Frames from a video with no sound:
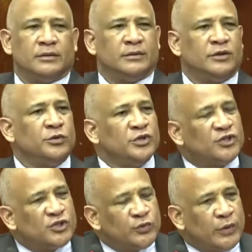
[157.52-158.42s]
You would
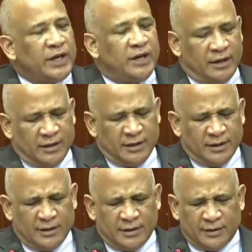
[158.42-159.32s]
swear
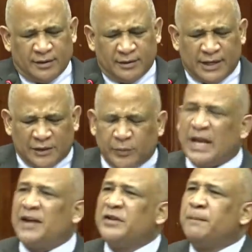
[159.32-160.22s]
that we
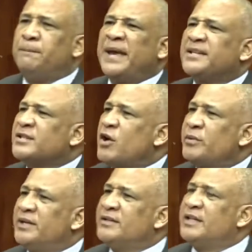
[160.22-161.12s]
have the best
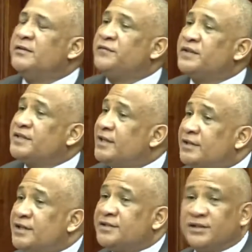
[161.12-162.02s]
quarantine
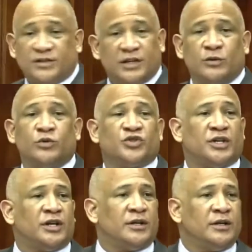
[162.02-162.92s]
facilities in St.
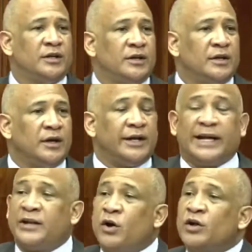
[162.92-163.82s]
Lucia, and
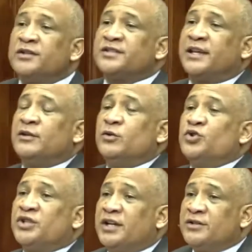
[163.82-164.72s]
that all St.
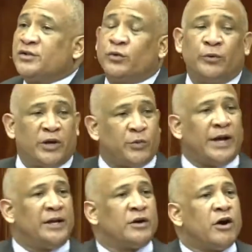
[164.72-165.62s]
Lucians who
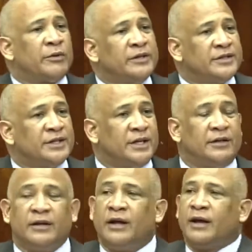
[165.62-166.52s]
require
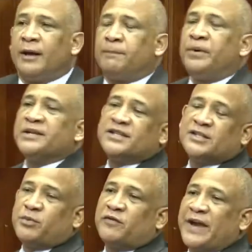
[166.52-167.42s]
quarantine, a place
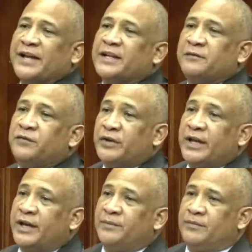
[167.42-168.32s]
is provided for
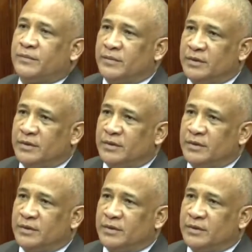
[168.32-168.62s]
them.